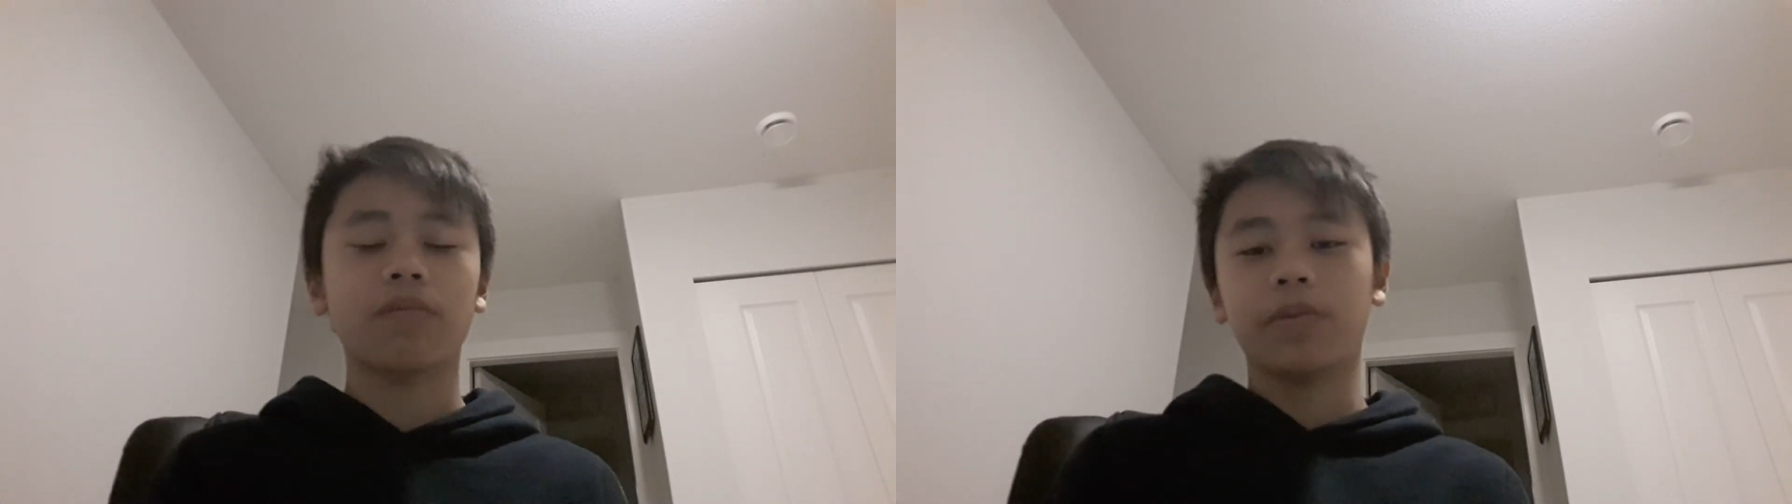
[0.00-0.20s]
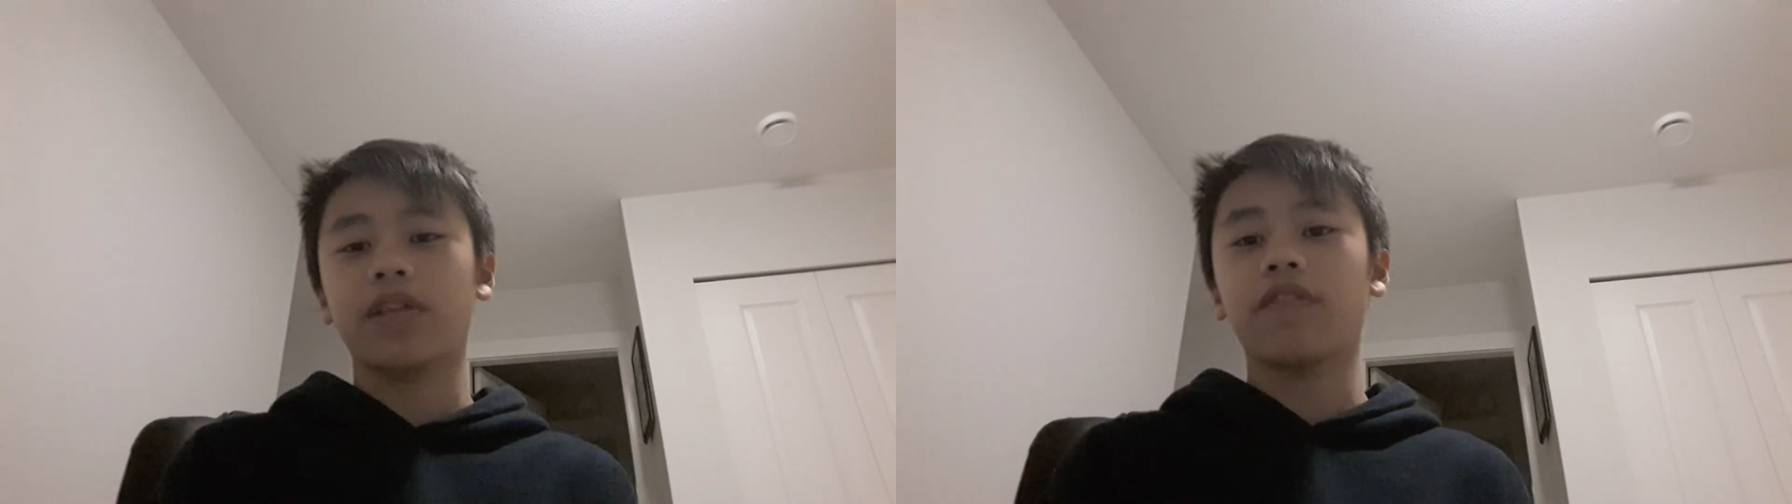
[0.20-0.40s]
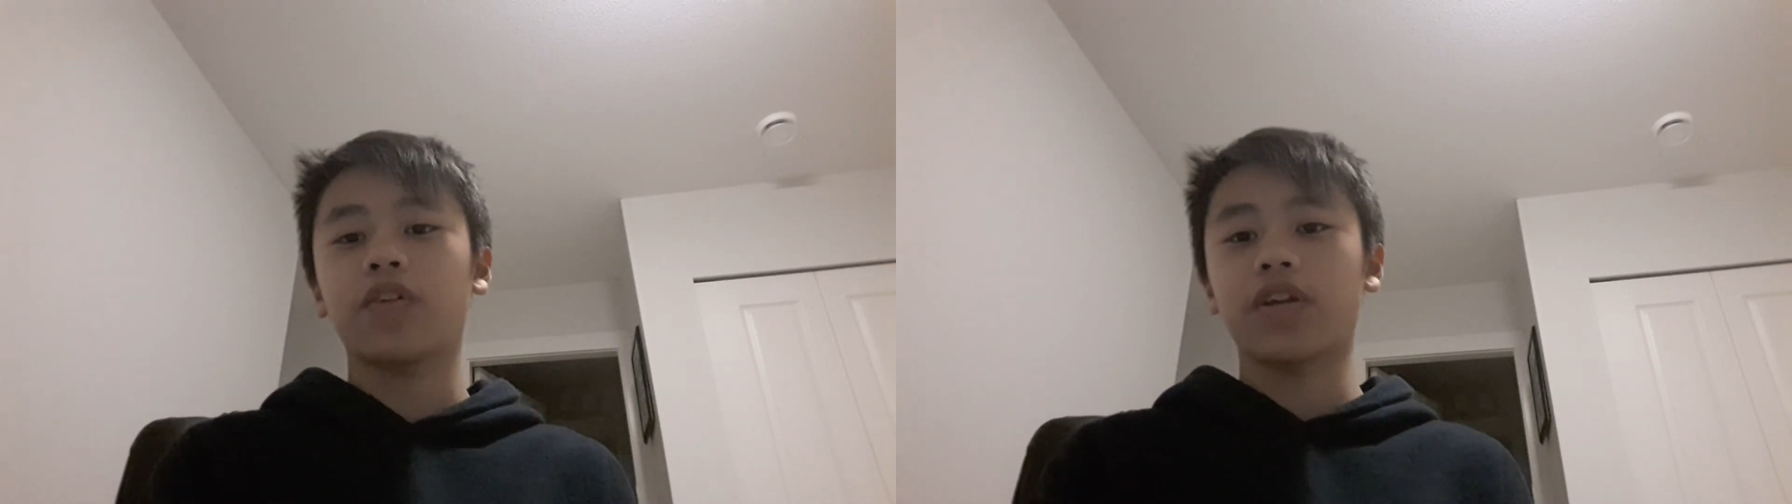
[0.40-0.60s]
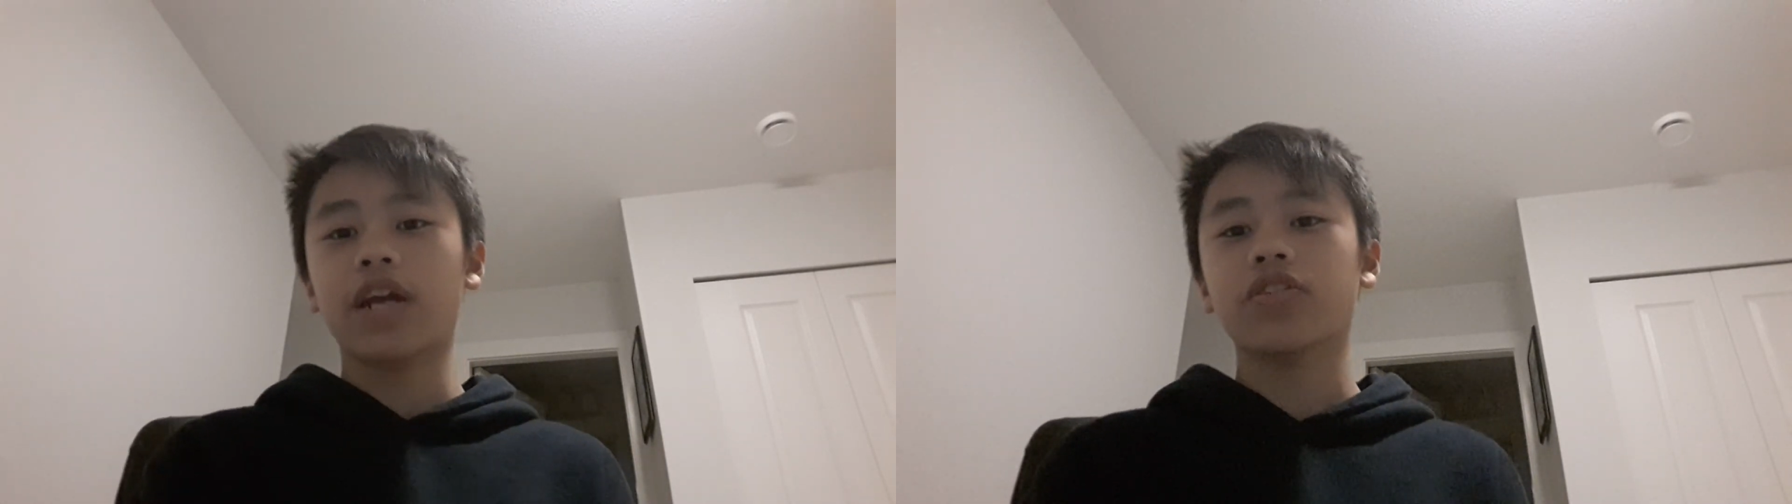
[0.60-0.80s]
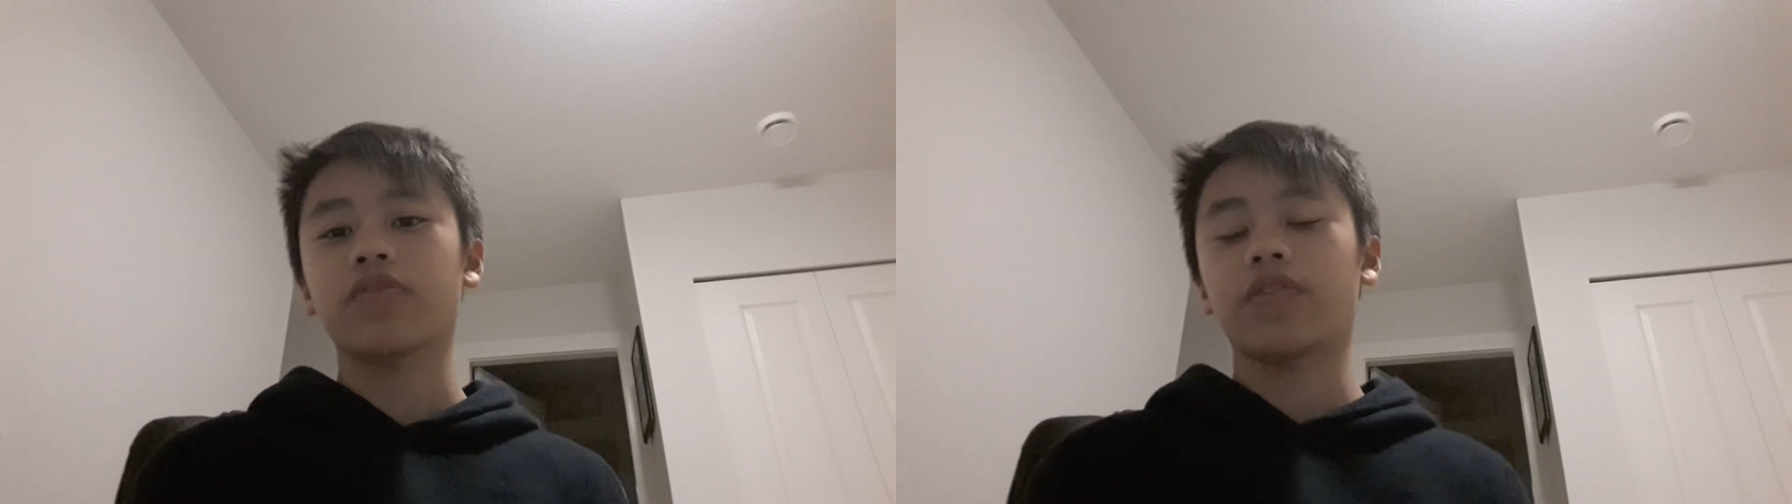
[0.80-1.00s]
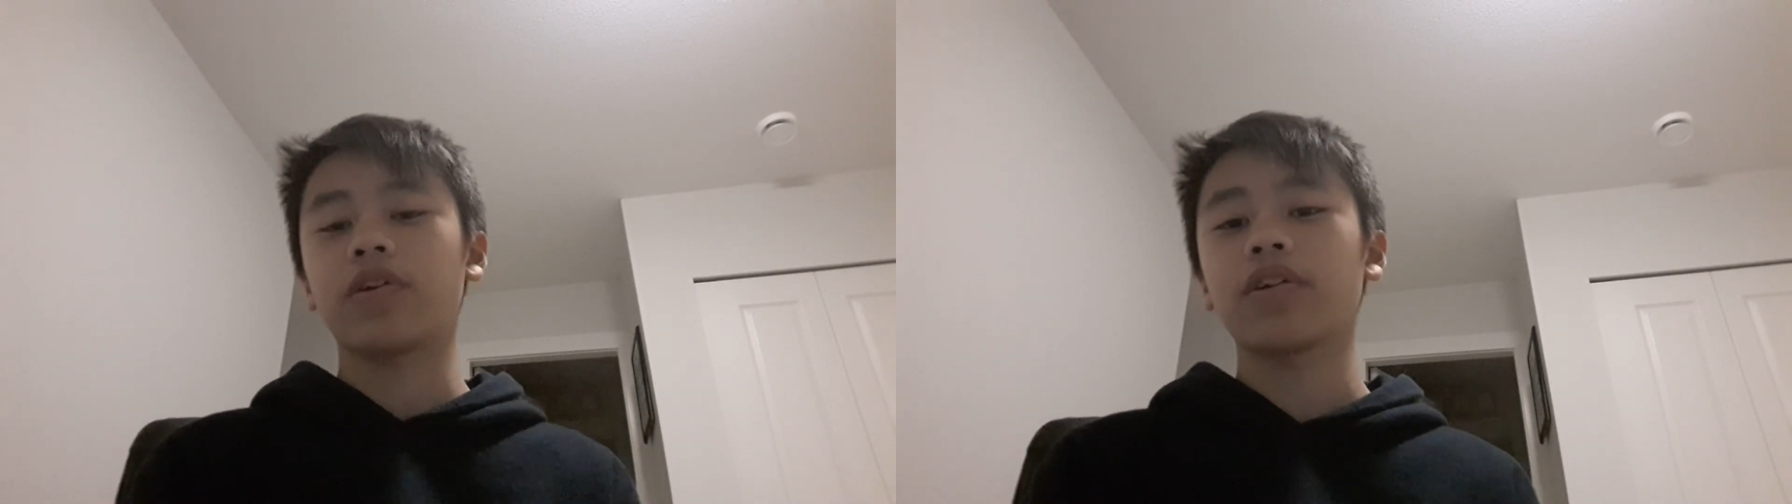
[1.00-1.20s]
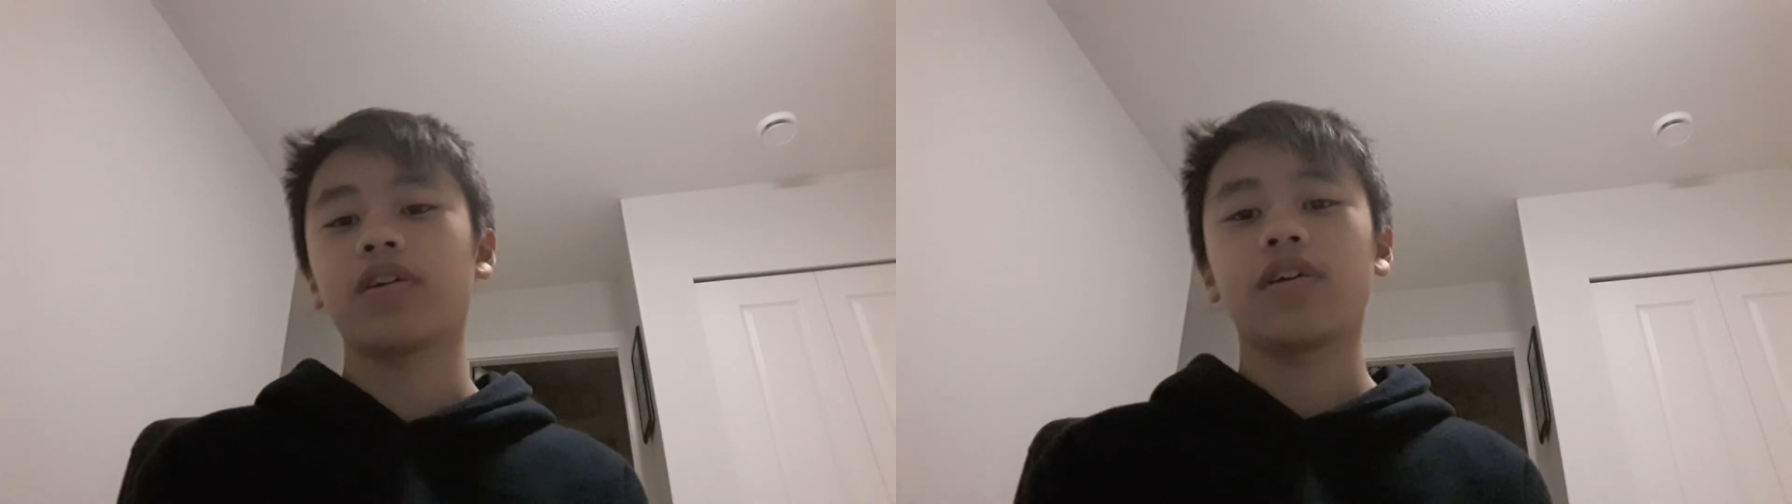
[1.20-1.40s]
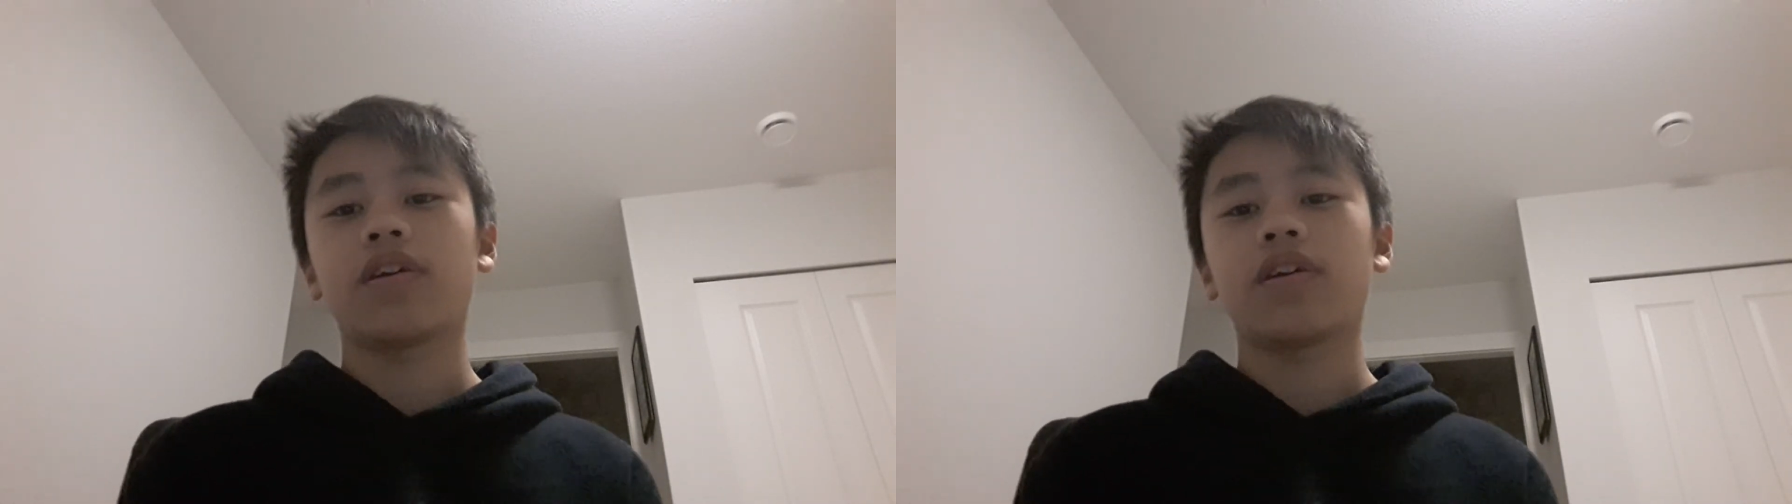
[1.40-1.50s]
But if you're an extrovert,